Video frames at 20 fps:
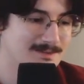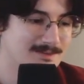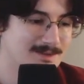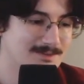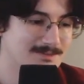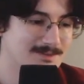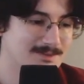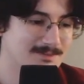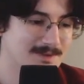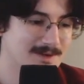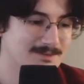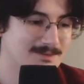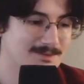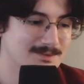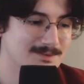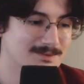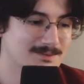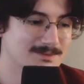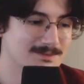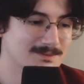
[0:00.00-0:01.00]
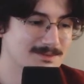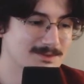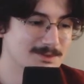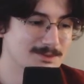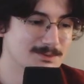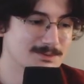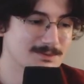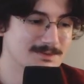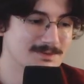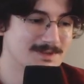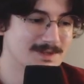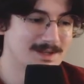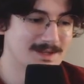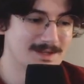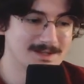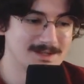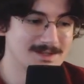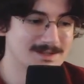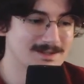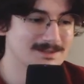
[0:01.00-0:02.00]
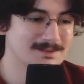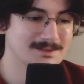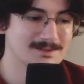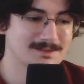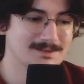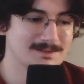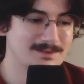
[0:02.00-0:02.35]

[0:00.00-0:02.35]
If you've ever used any